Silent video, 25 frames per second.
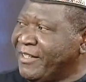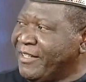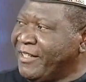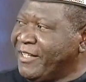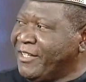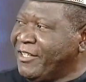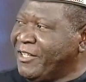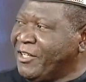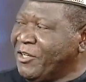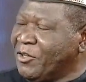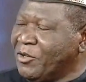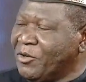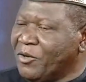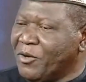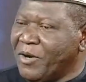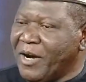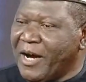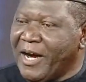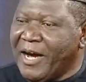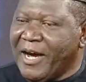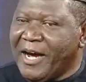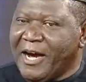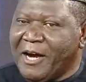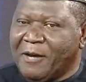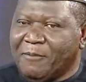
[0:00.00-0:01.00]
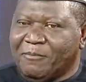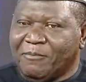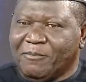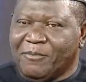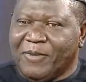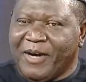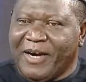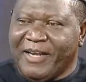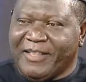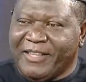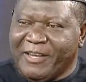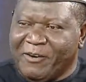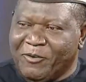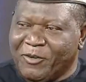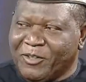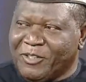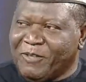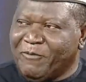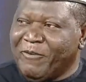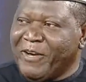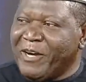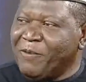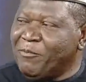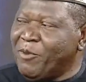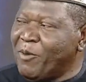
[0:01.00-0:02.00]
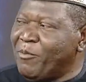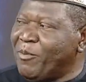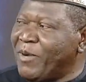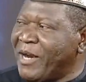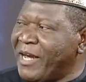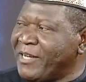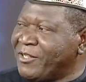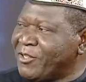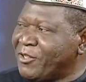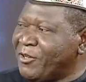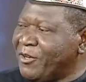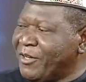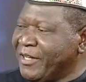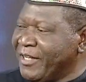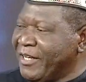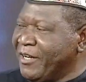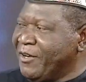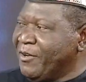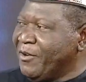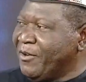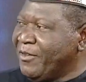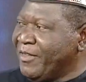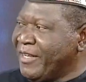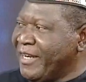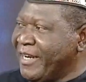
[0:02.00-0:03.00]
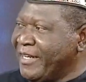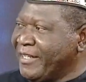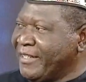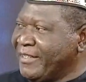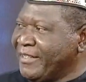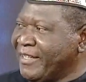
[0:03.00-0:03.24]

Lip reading: And there was a very popular song in the northern,